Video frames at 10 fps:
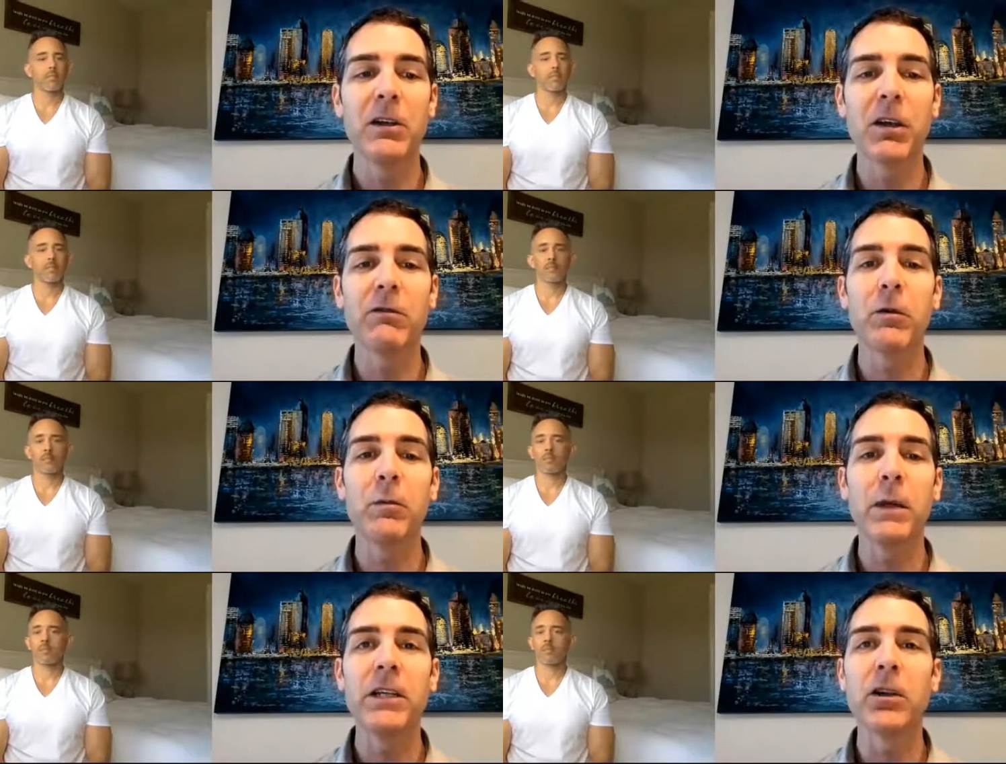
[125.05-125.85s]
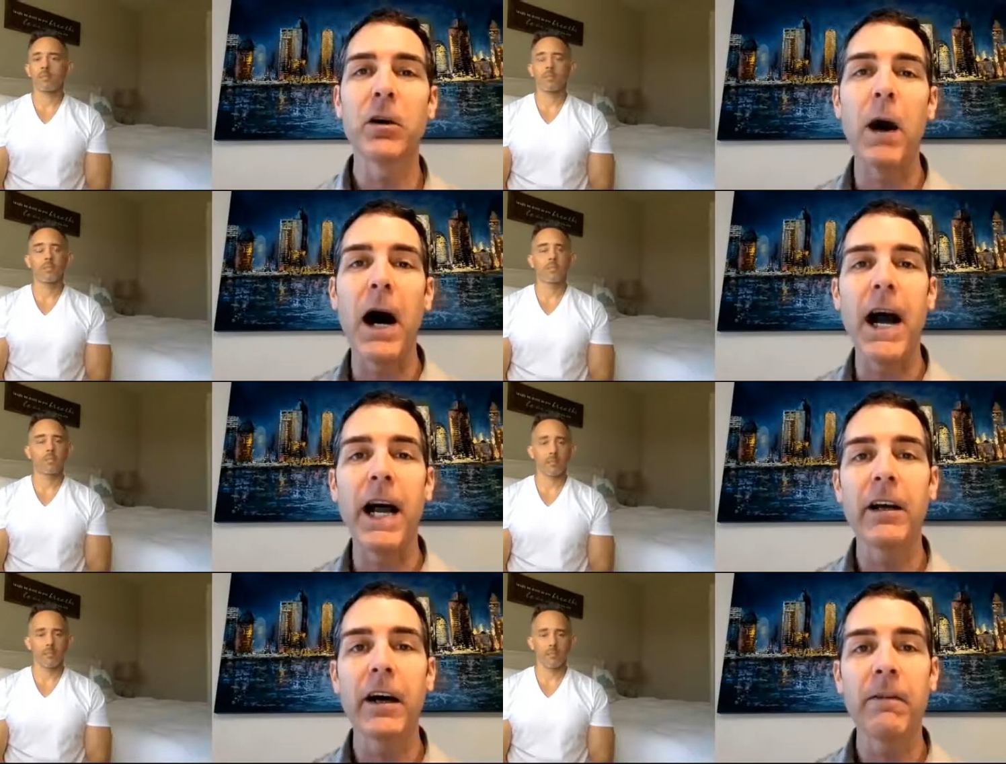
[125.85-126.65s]
Speaker 1: the assumption would be you're
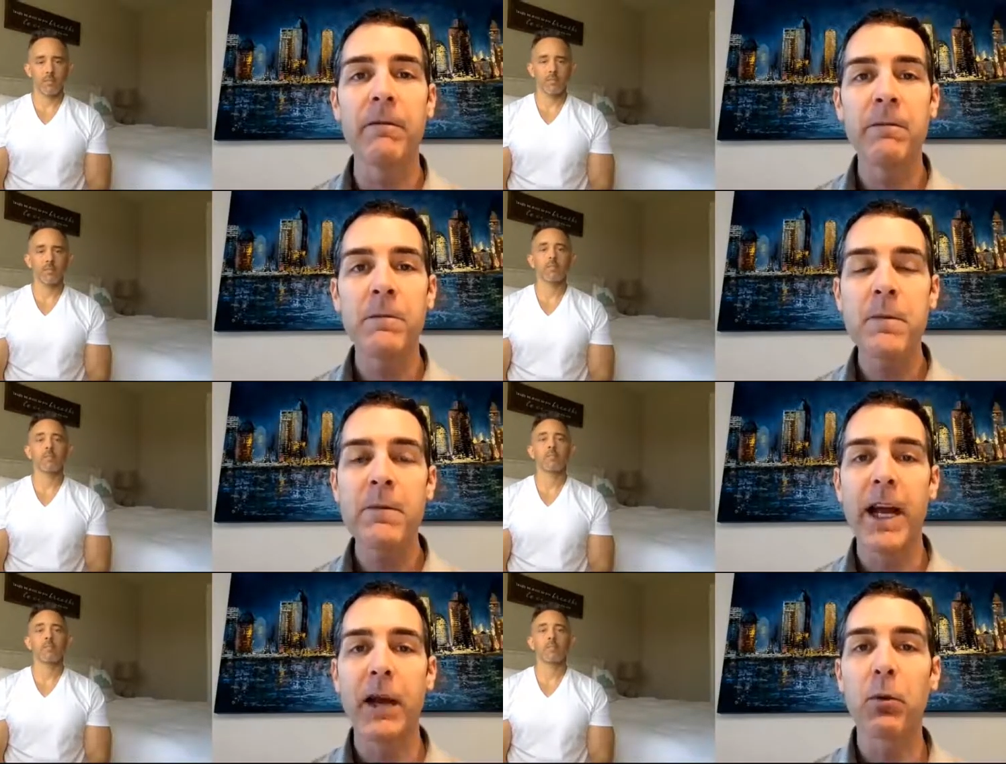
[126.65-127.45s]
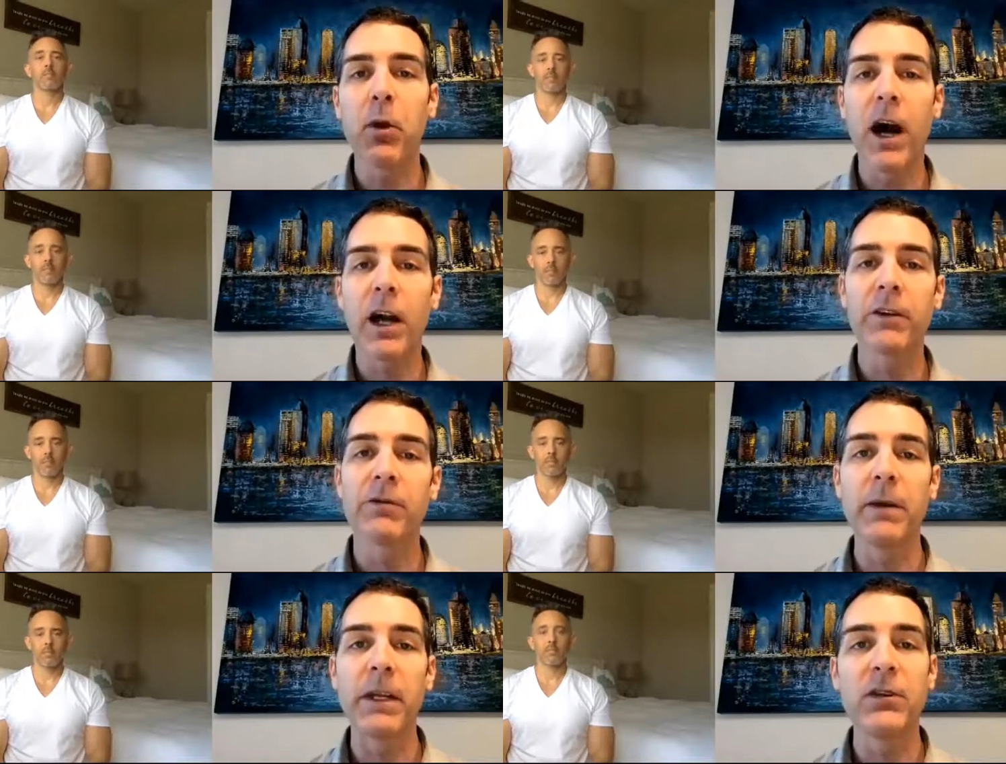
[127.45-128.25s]
buying a
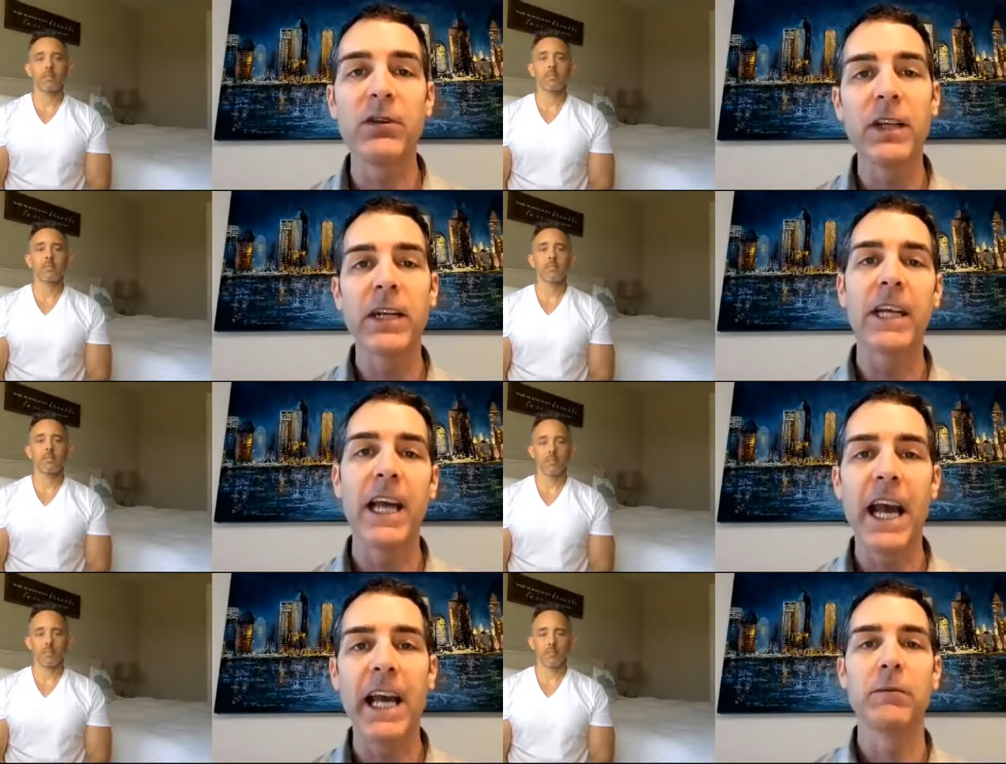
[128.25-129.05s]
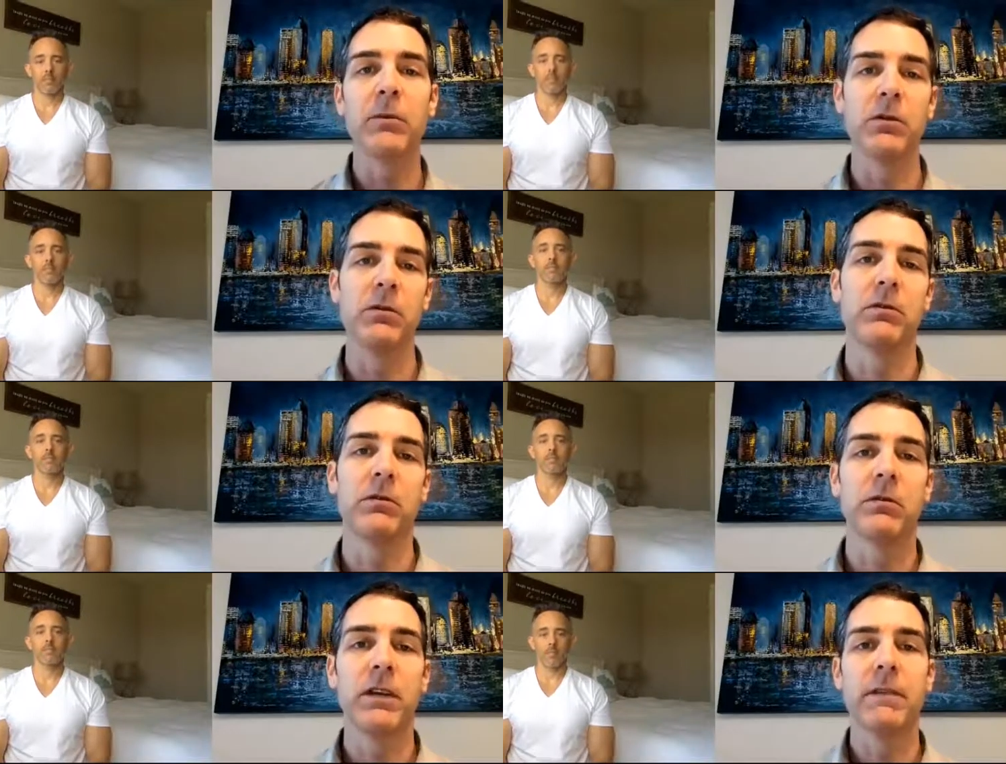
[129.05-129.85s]
product from a sick animal
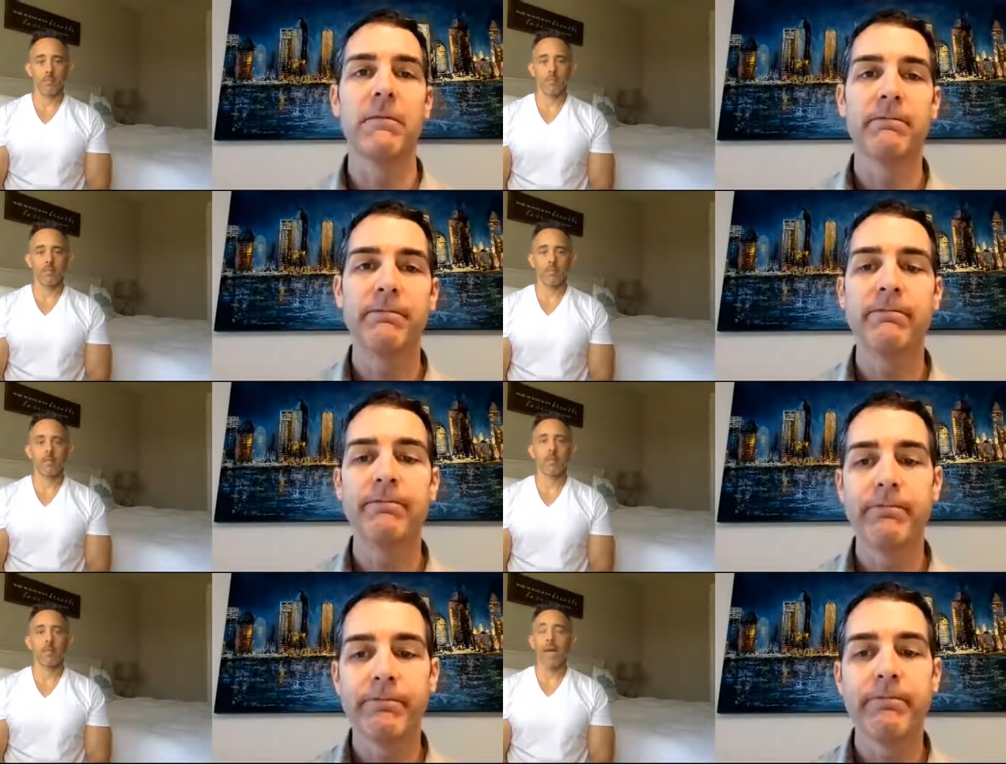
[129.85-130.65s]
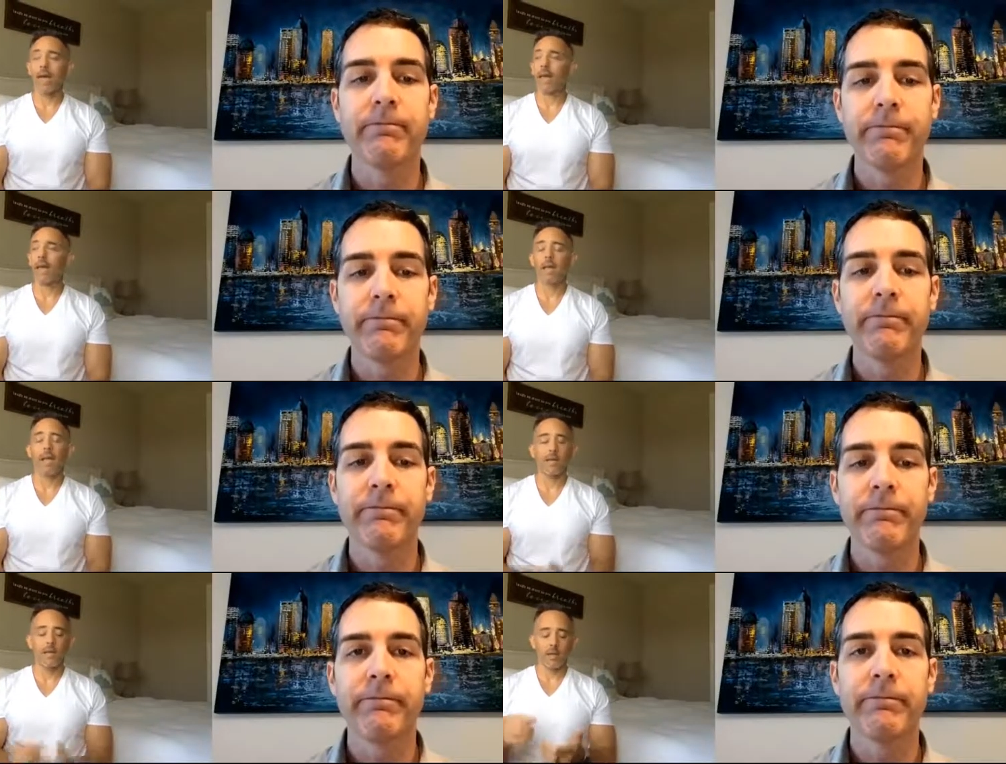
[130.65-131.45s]
right
Speaker 2: mm-hmm. And, and,
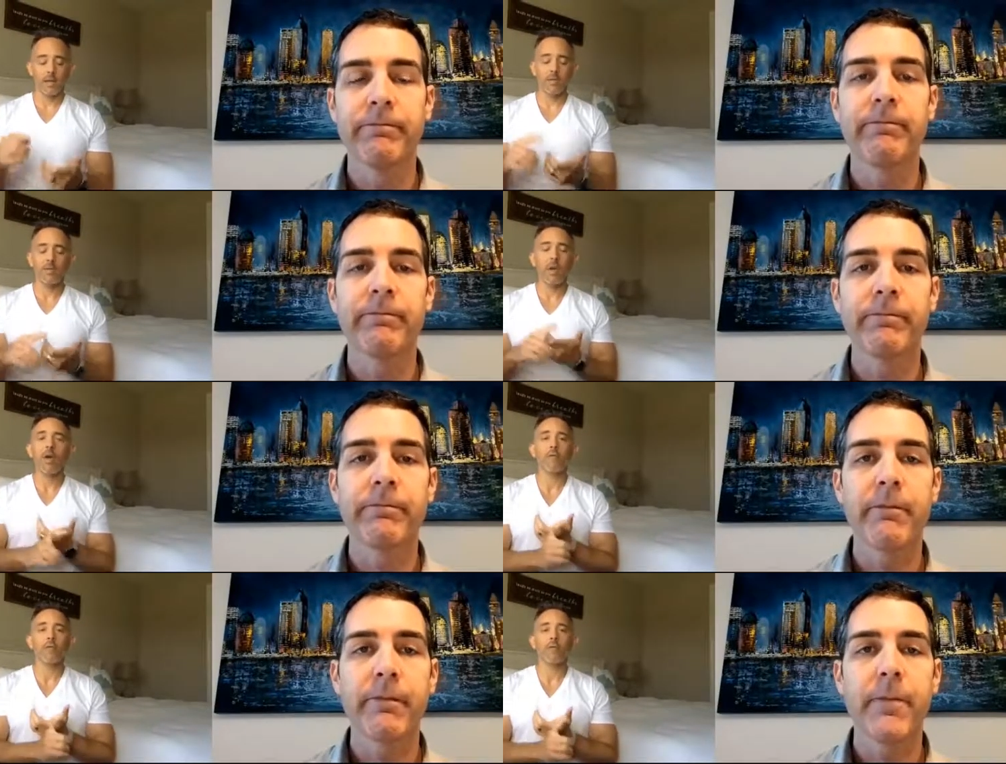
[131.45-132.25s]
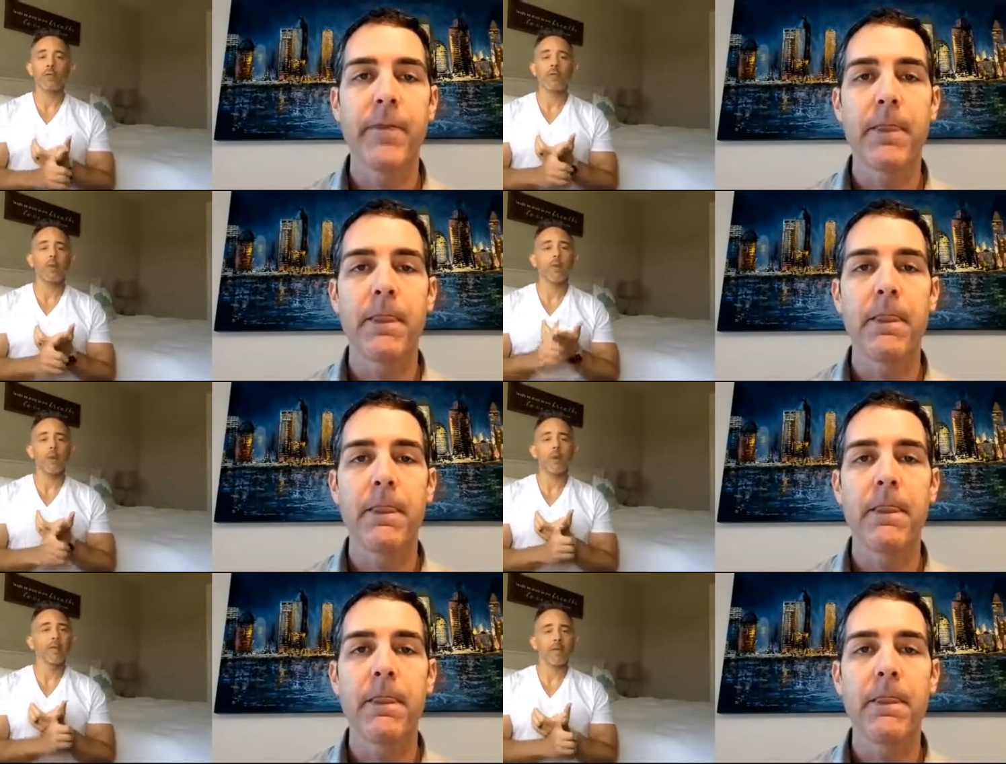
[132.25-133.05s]
and, you know for sure they've been
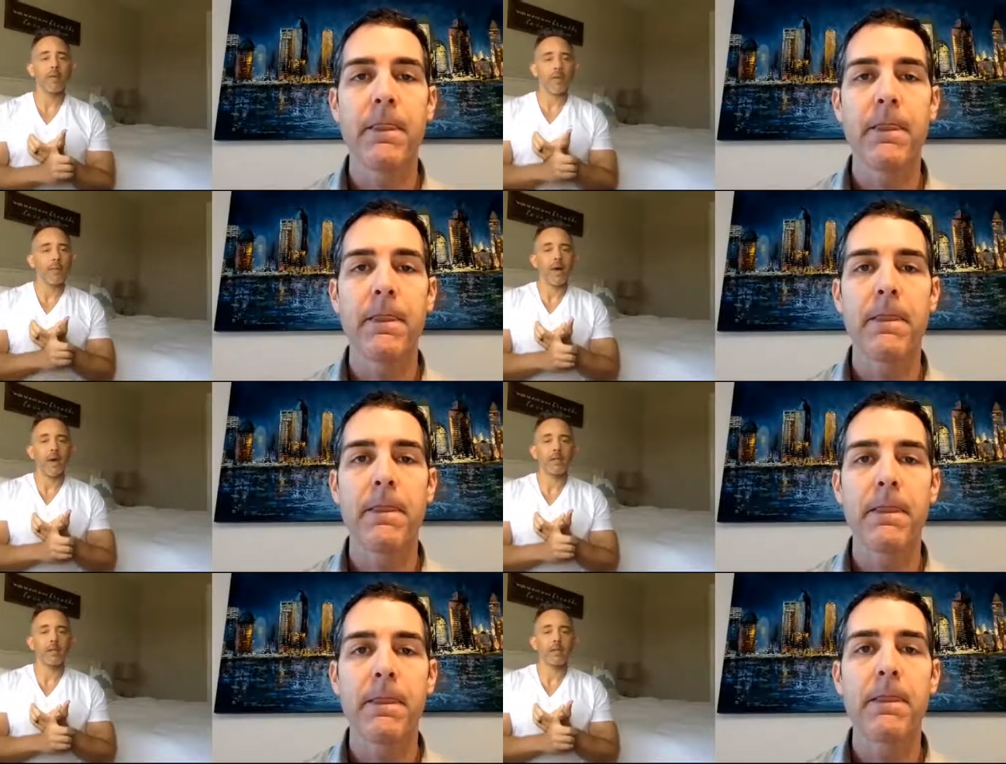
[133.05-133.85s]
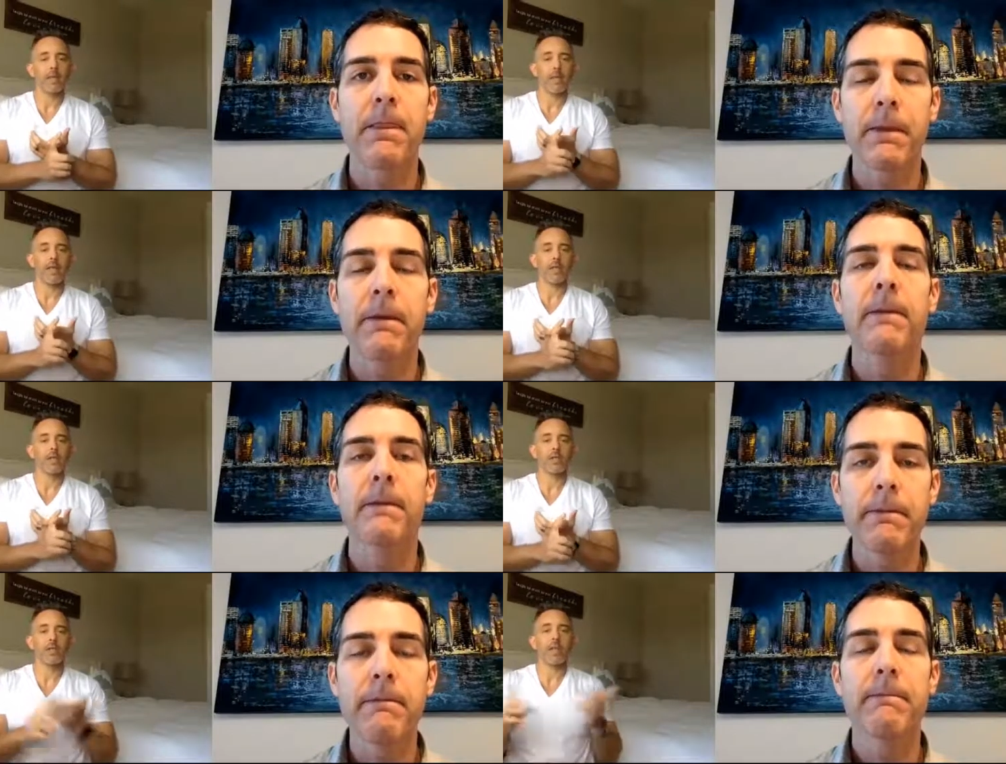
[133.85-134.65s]
pumped full of antibiotics. I mean, that's
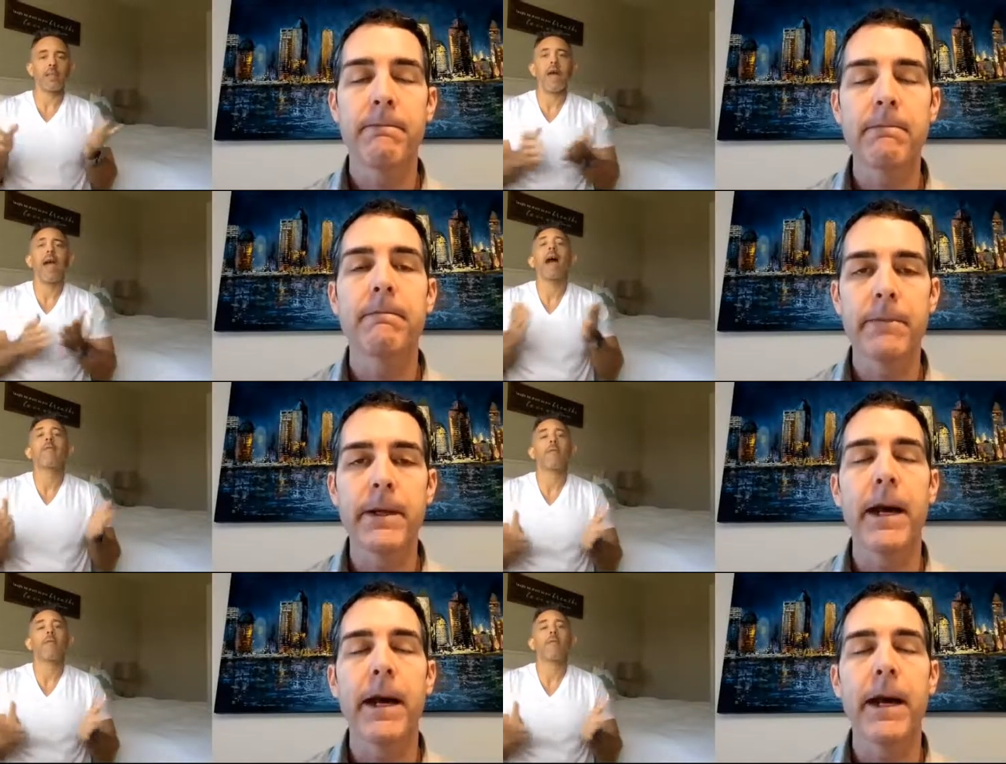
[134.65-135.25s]
just, they have